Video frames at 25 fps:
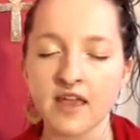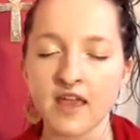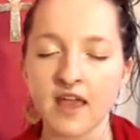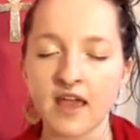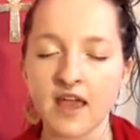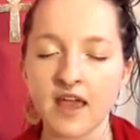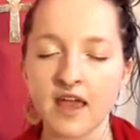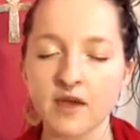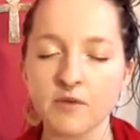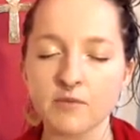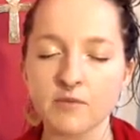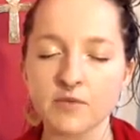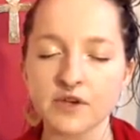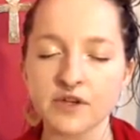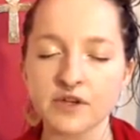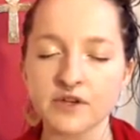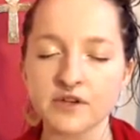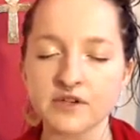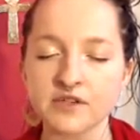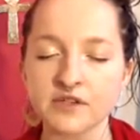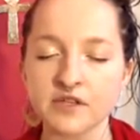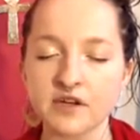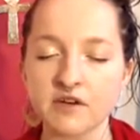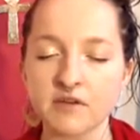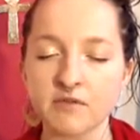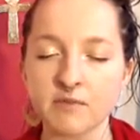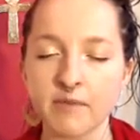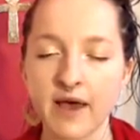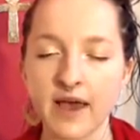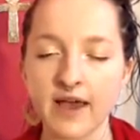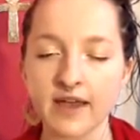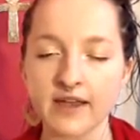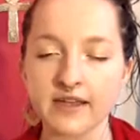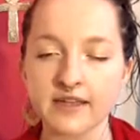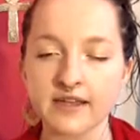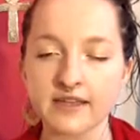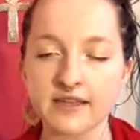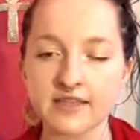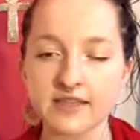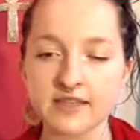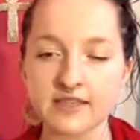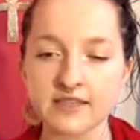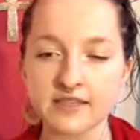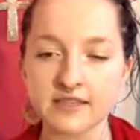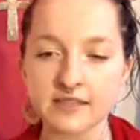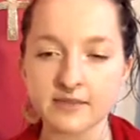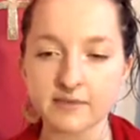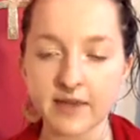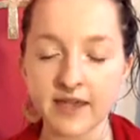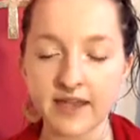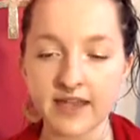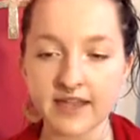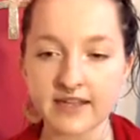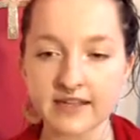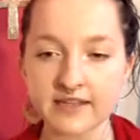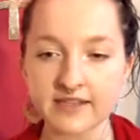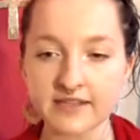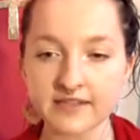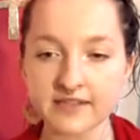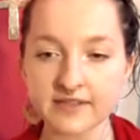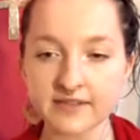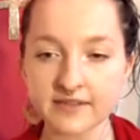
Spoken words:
and bring yourself back into this space.